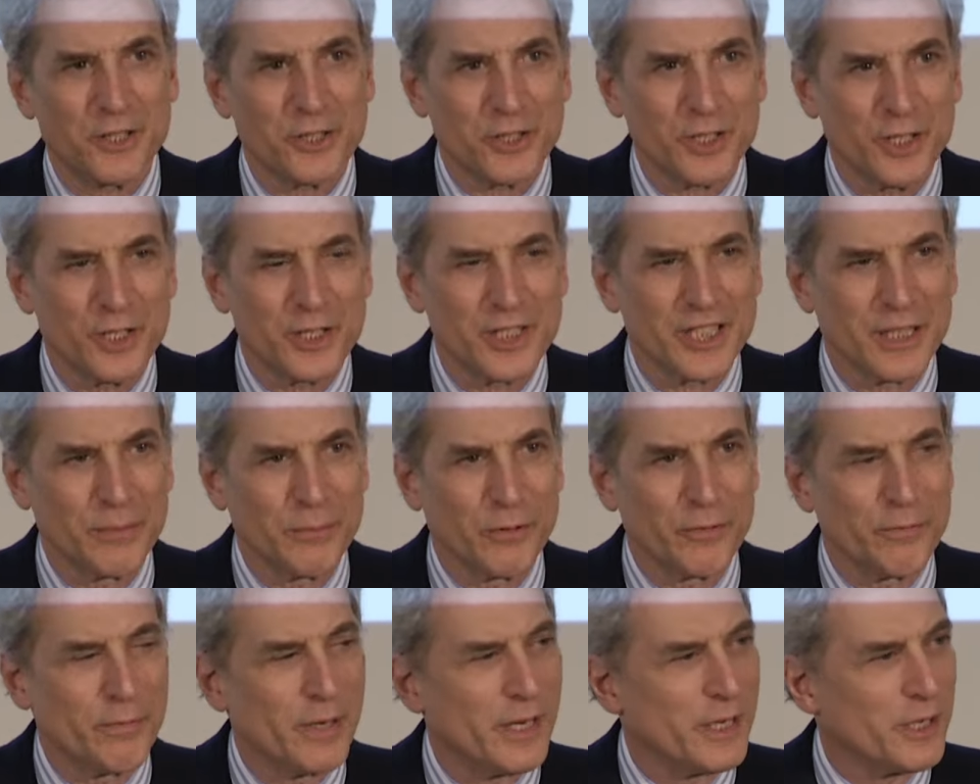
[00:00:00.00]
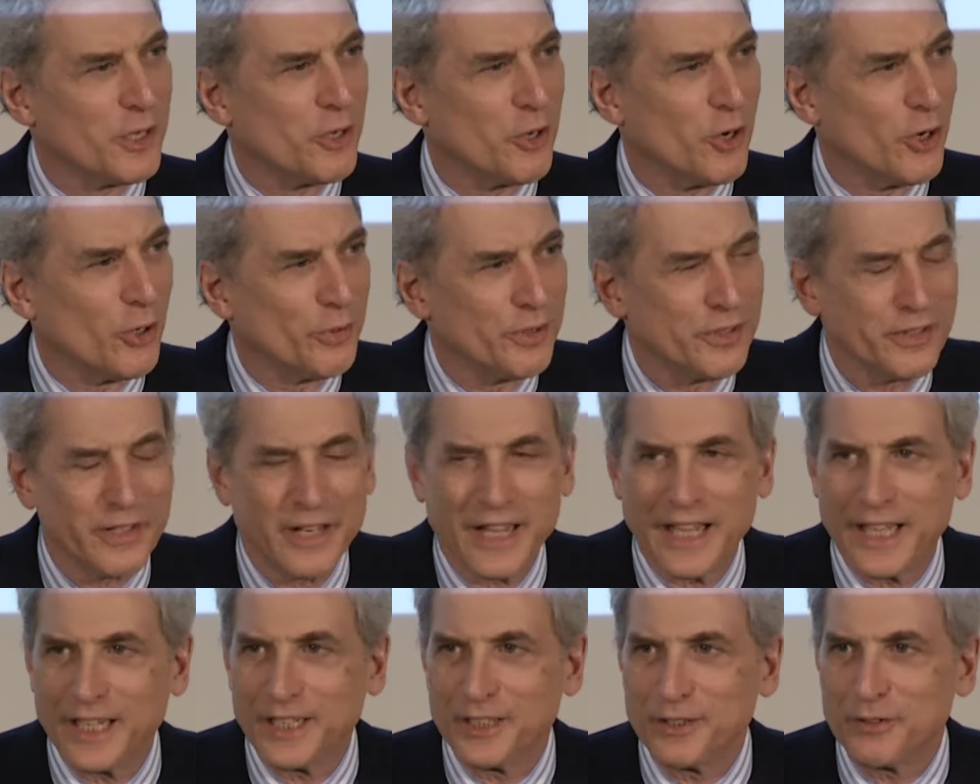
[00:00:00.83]
to see some of my current
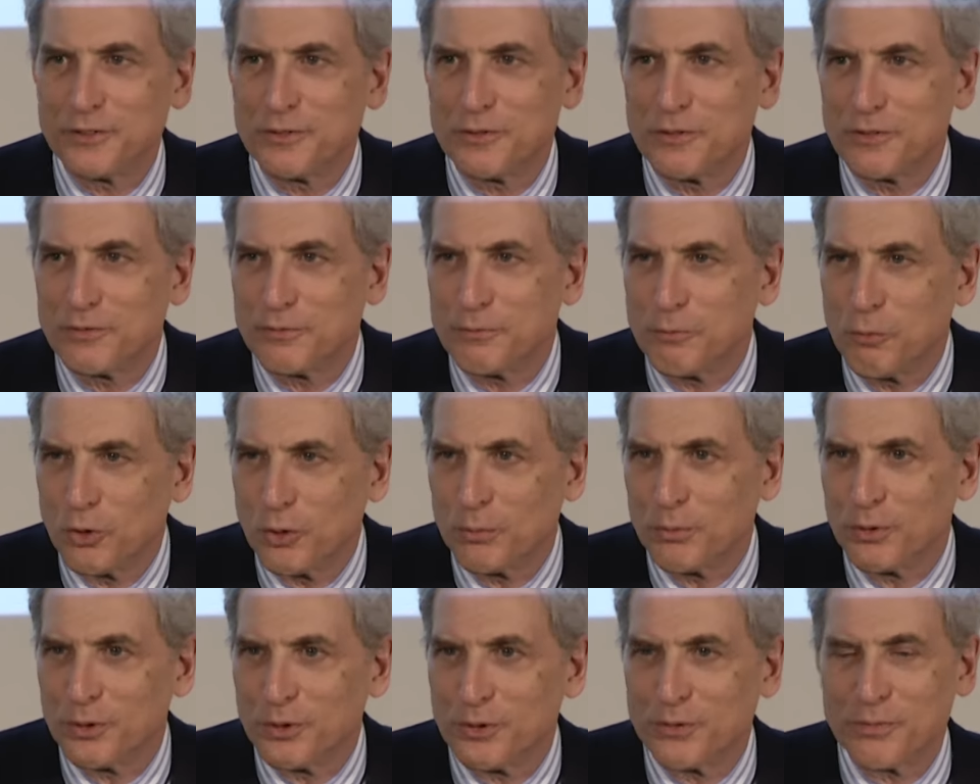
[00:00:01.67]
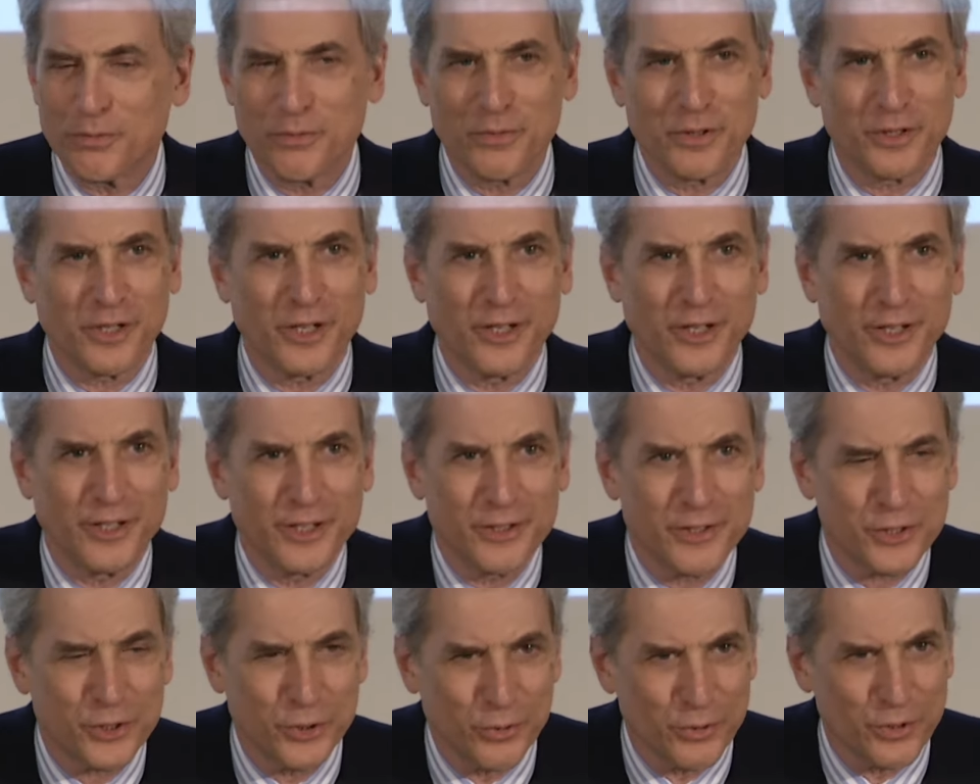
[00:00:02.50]
and former
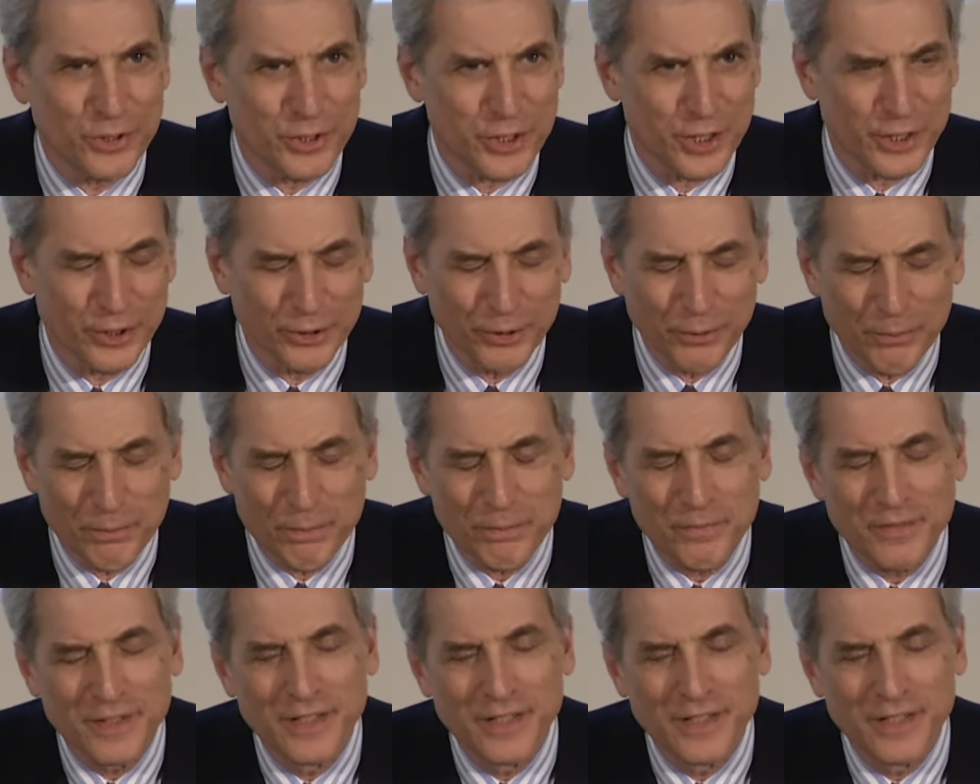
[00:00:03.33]
uh, students here.